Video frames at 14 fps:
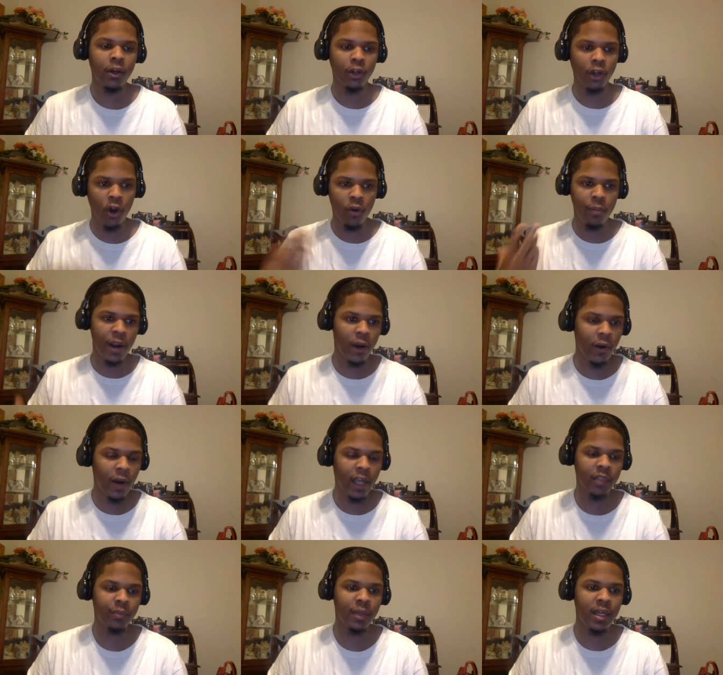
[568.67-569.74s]
Gobert
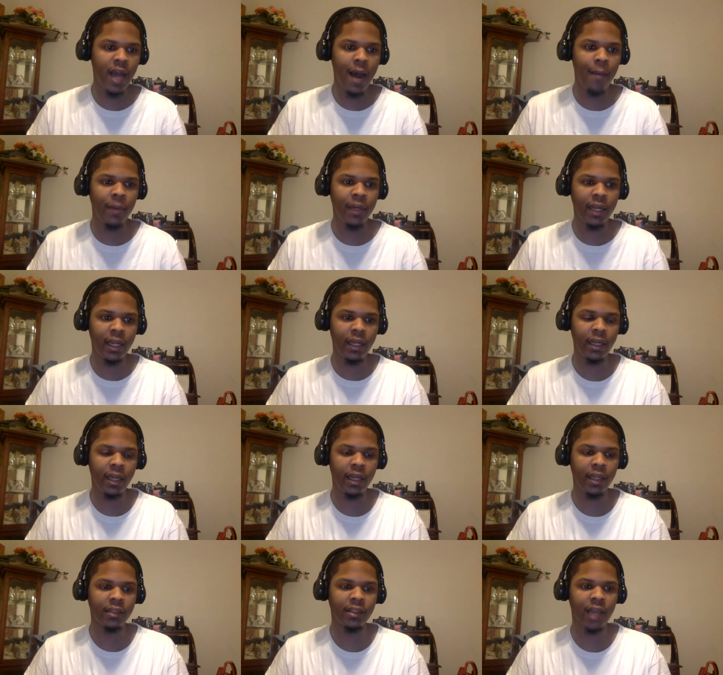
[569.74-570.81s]
has been dominant in the
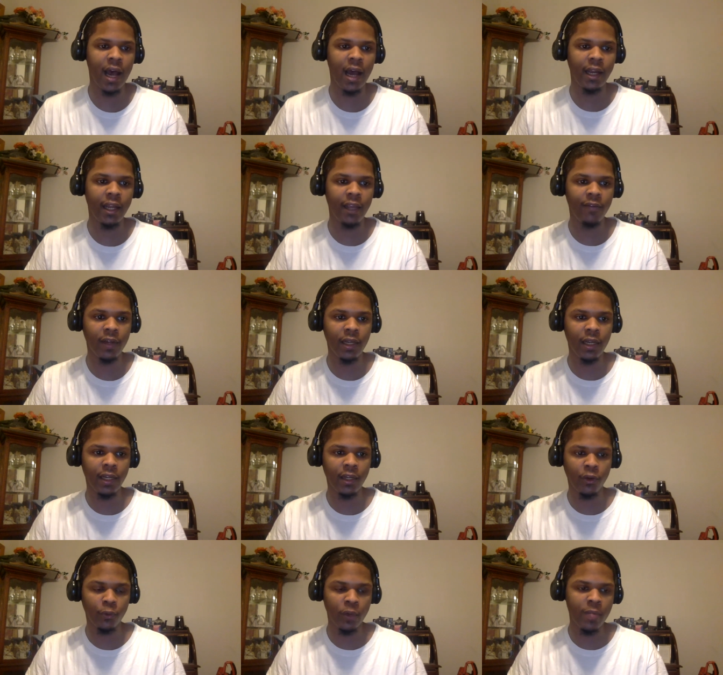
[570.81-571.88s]
inside, even in
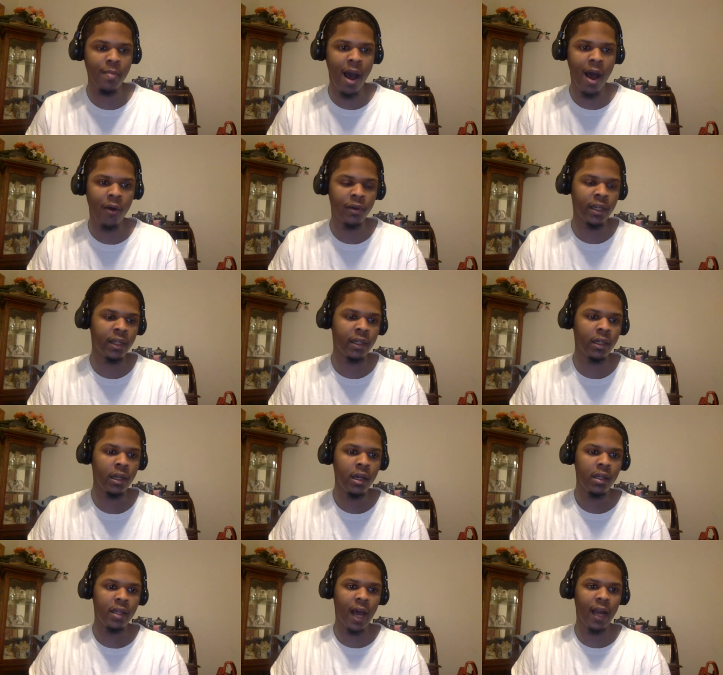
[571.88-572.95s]
the rebounding.
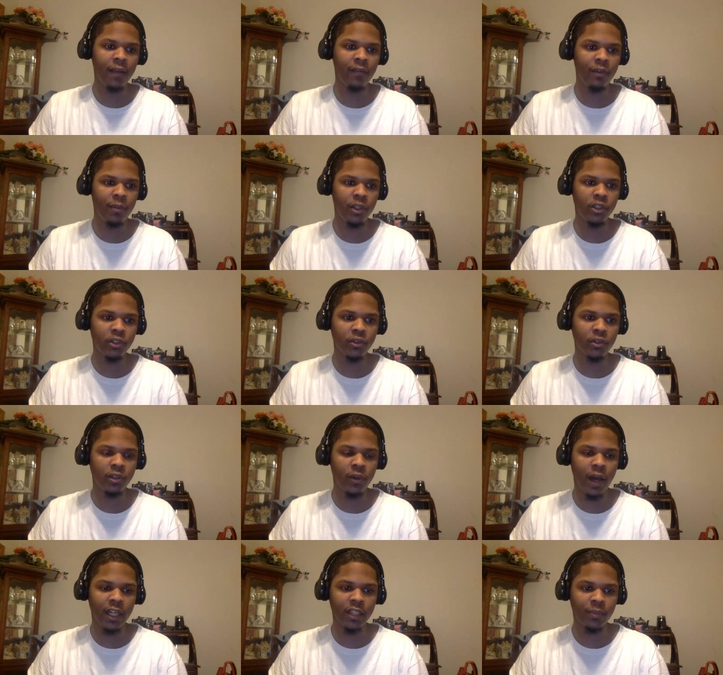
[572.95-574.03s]
Donovan Mitchell still
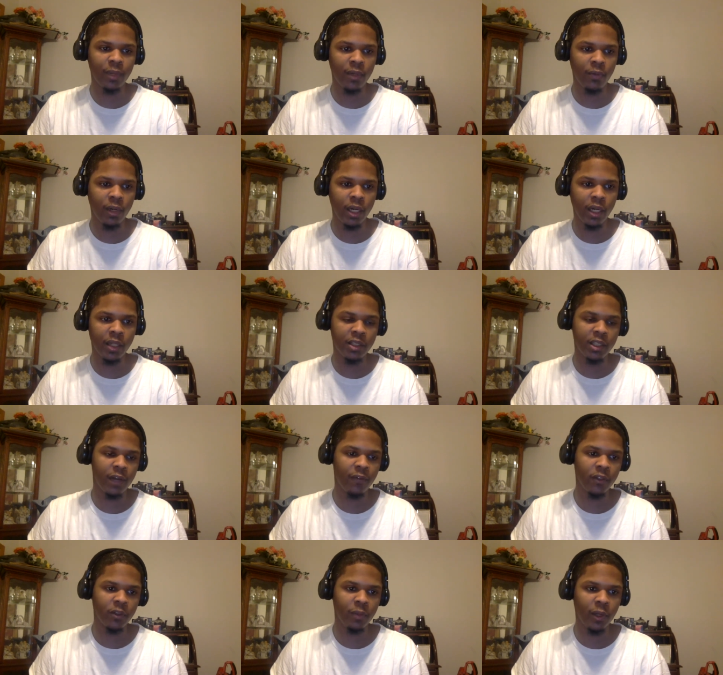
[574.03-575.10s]
has been one of the
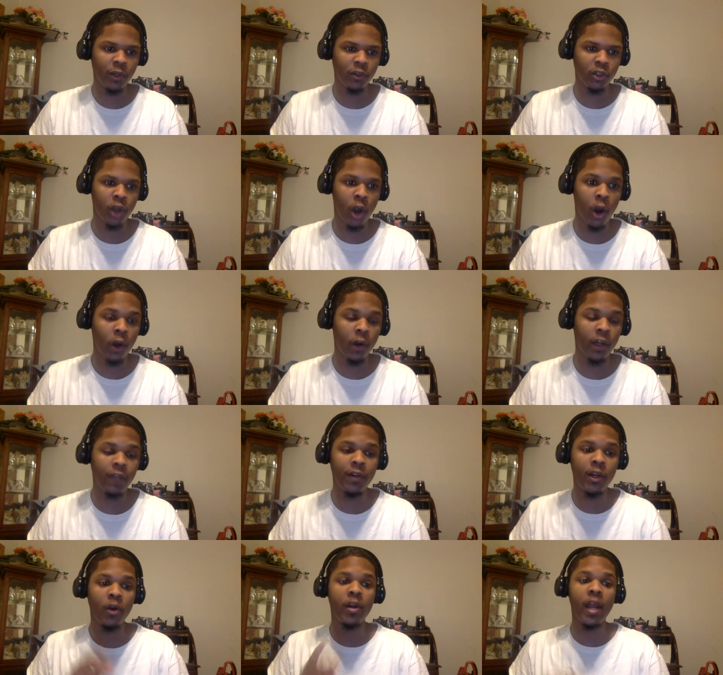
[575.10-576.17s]
toughest players to guard,
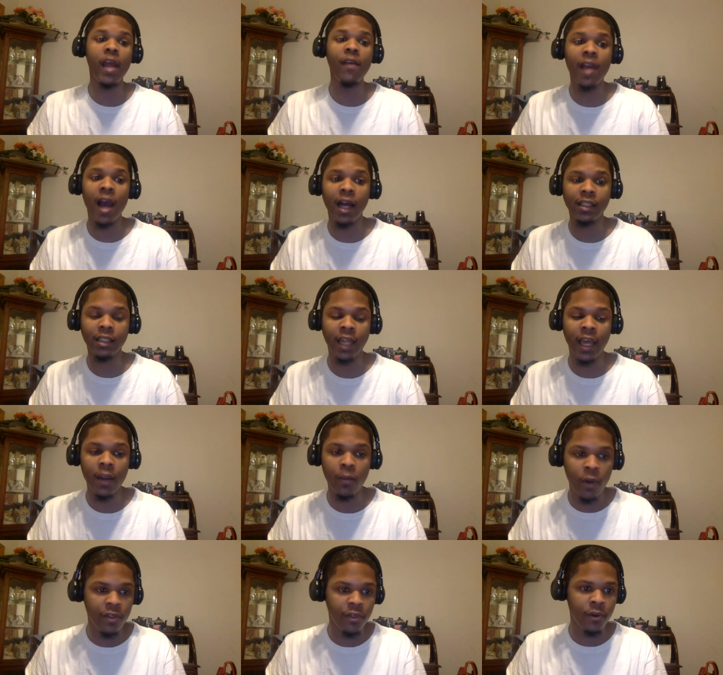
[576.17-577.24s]
even though Davion stayed
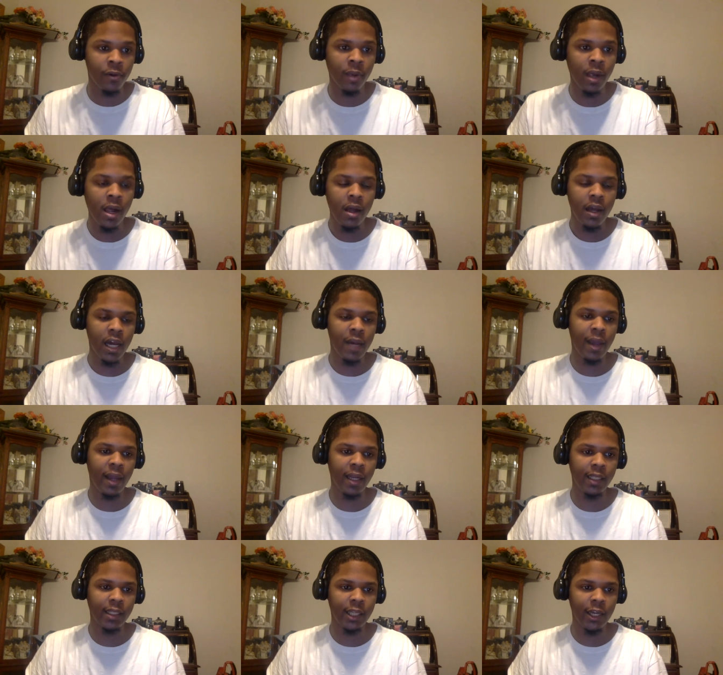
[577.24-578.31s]
with them and made
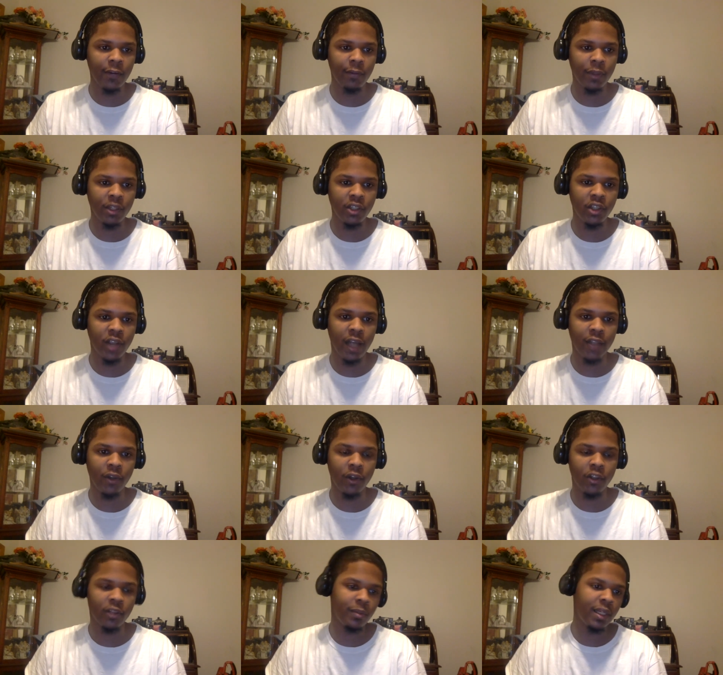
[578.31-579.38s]
it tough. But the Jazz
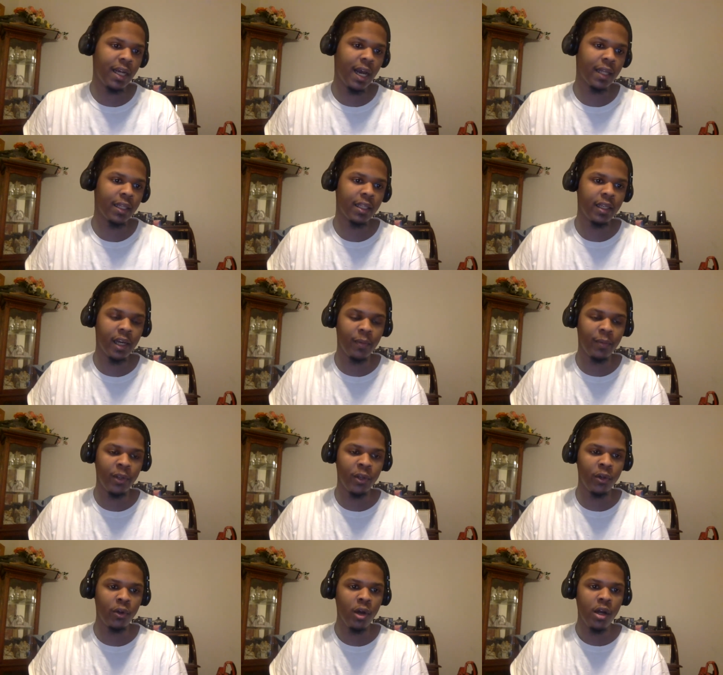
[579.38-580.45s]
ultimately got the
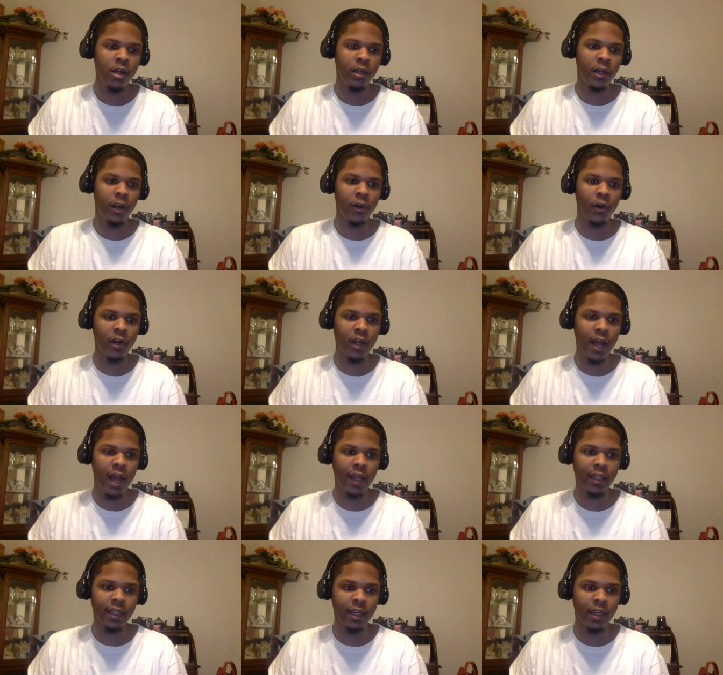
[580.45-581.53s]
W. They're going to
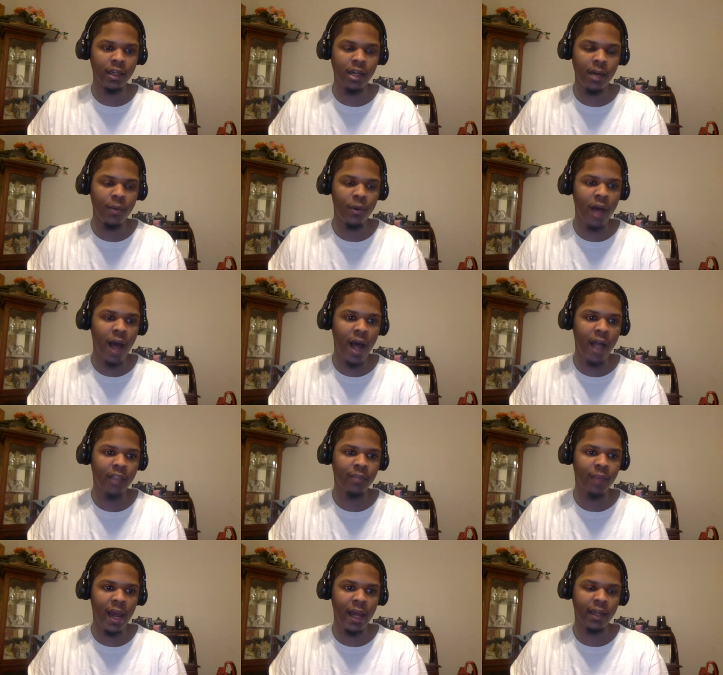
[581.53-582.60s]
have to get a couple guys
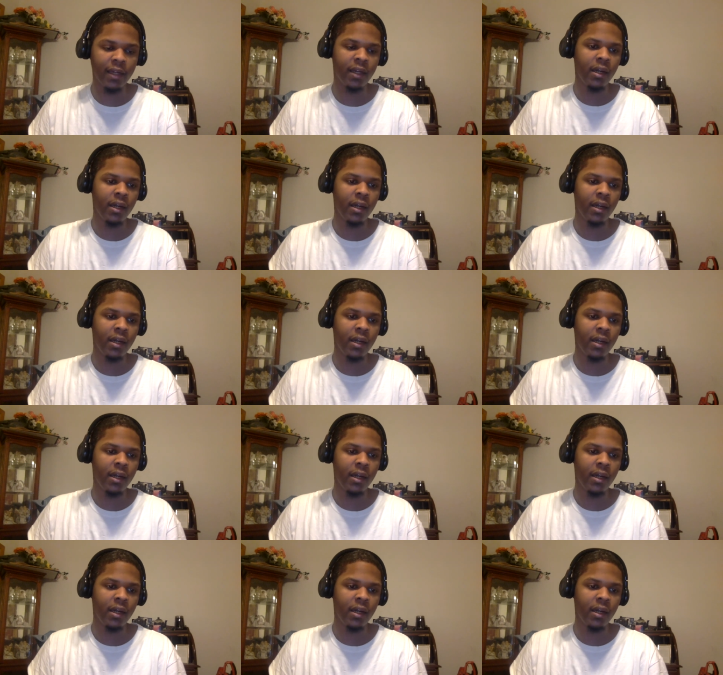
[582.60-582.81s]
back,